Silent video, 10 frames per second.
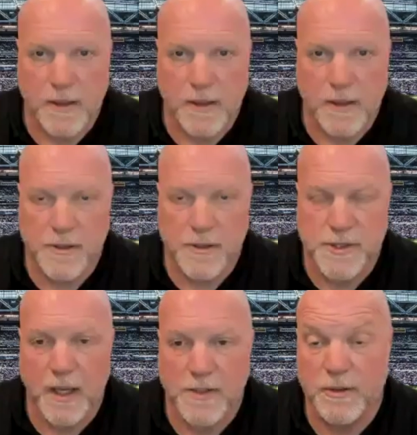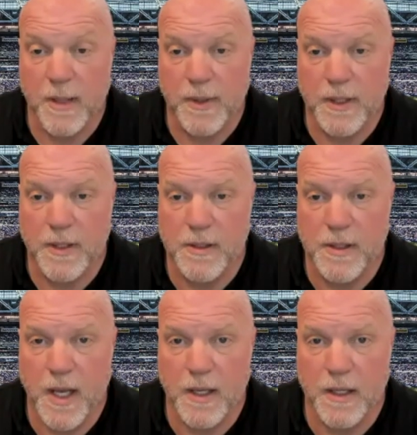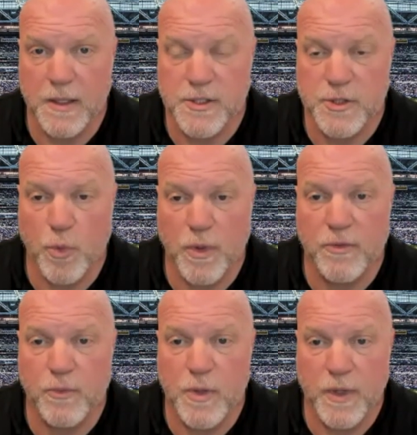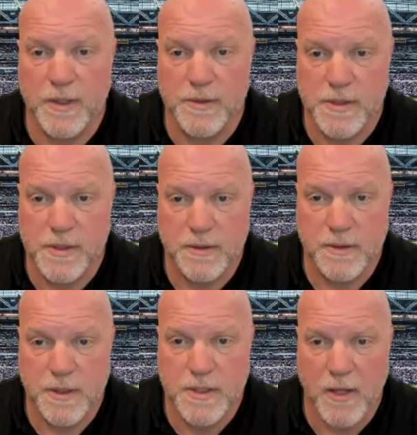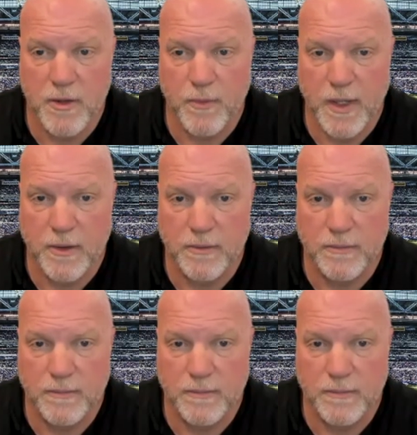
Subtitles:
I just looked it up, and he needs 23 wins to tie the record.